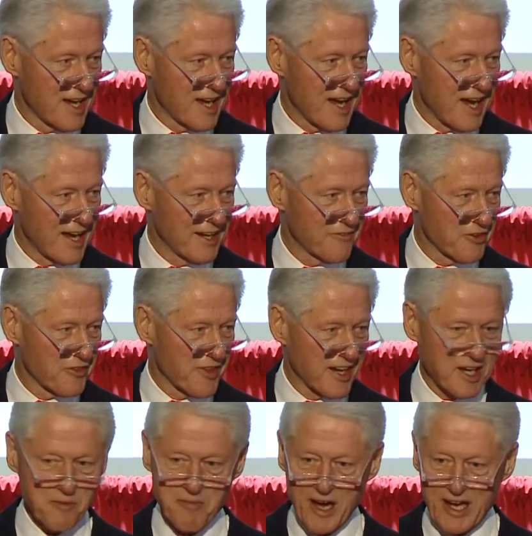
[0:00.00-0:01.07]
And if you think
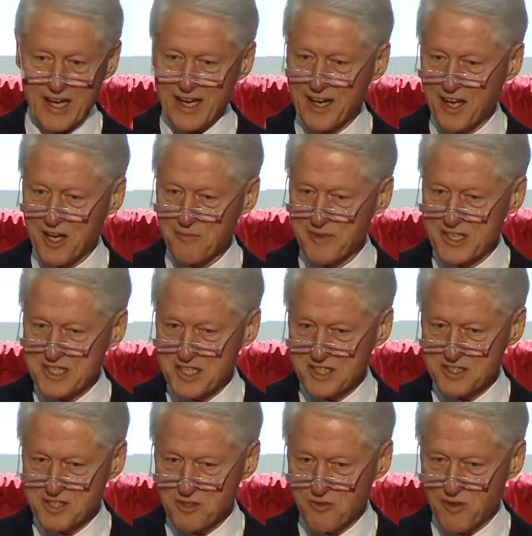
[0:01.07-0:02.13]
about it, it ought to be
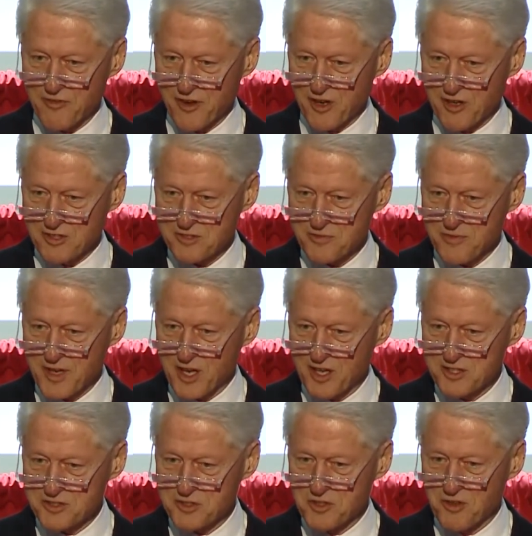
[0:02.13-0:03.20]
just the reverse,
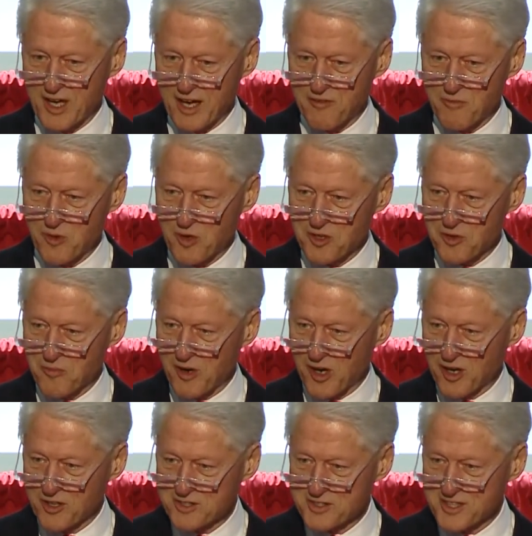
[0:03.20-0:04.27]
because you have more
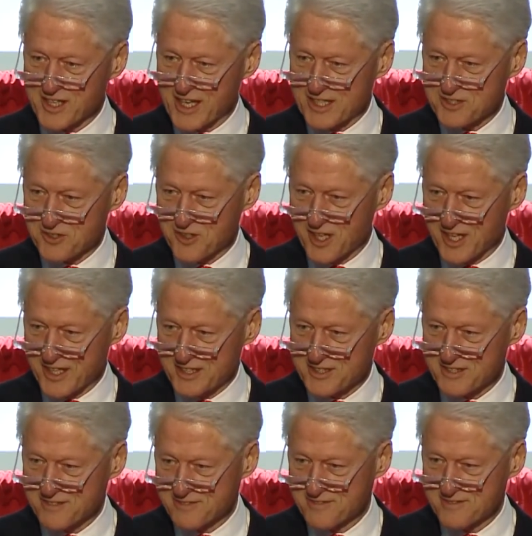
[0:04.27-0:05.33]
tomorrows than yesterdays.